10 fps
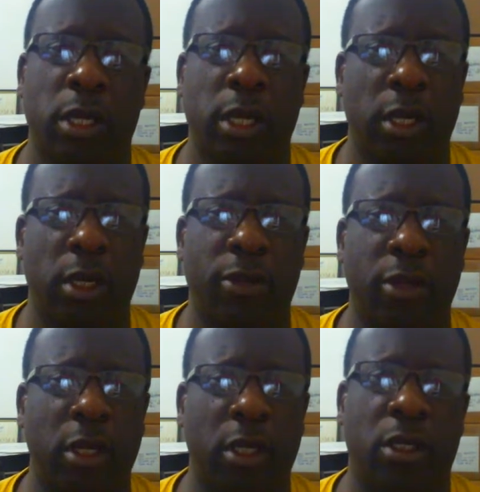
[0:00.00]
And I
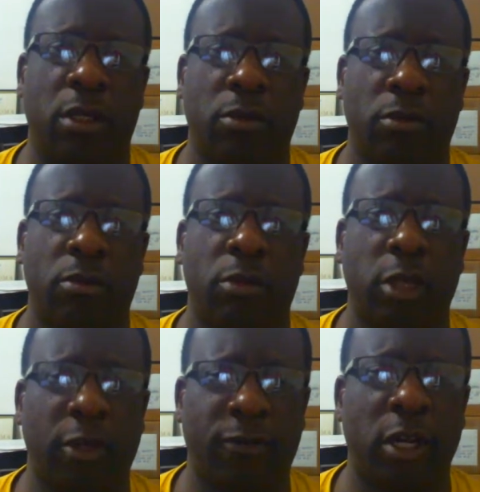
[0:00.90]
think
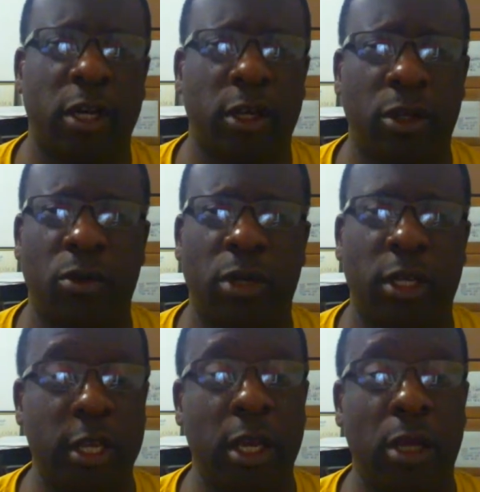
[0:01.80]
they've done it
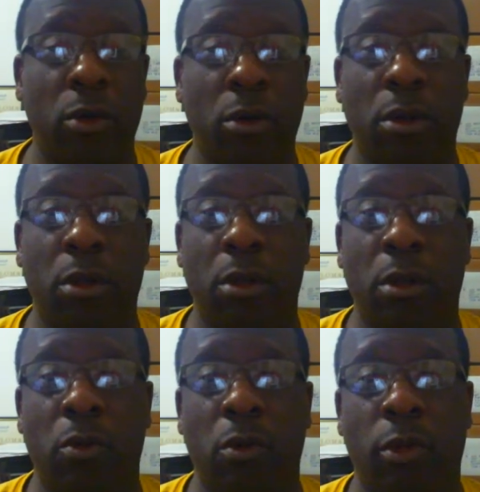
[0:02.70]
again
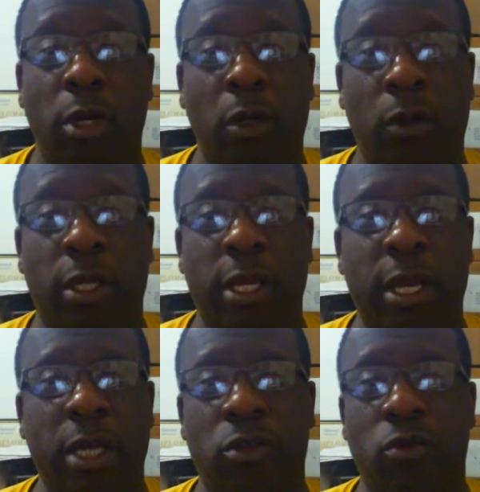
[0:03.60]
with
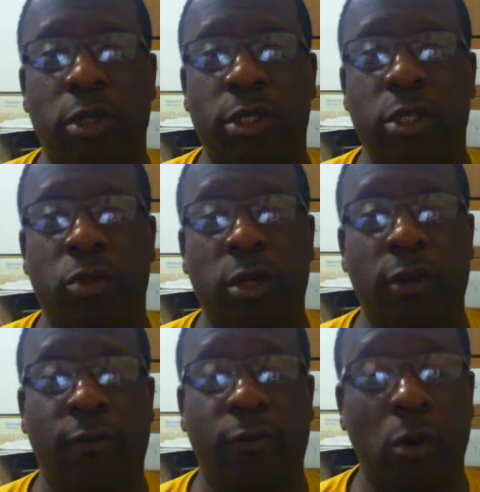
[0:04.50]
AutoCAD
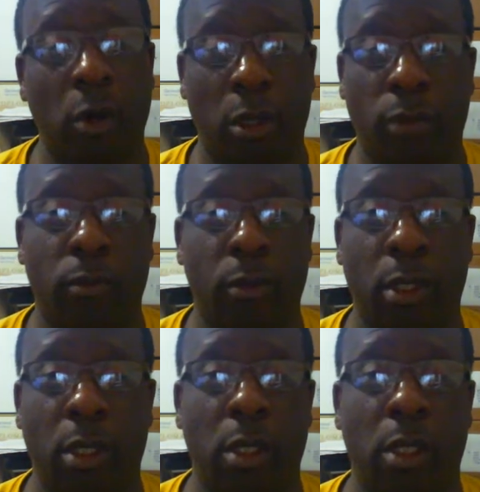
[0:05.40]
2024.
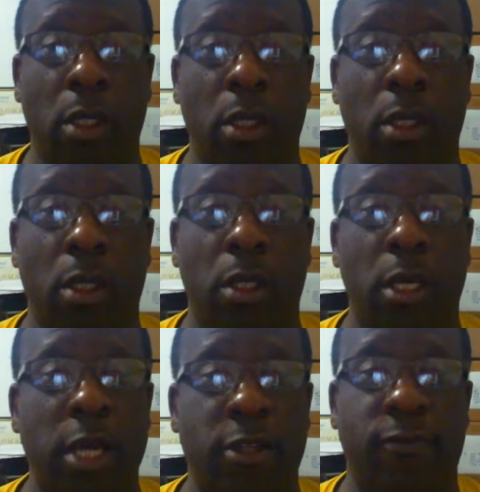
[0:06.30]
Now
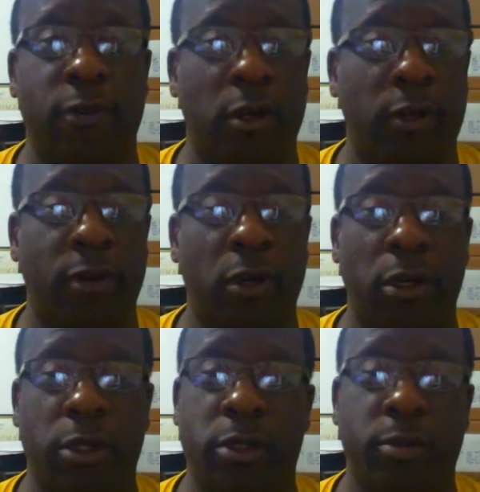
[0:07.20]
that's very, very
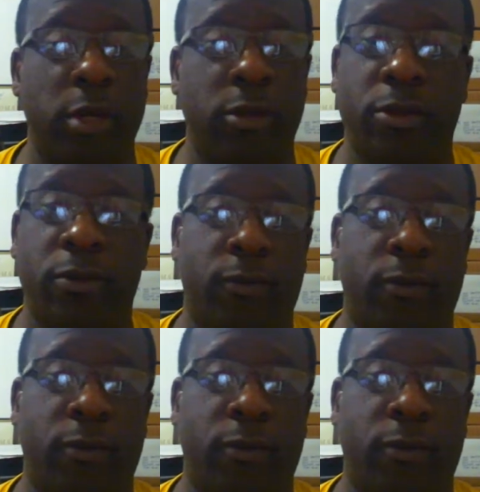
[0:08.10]
expensive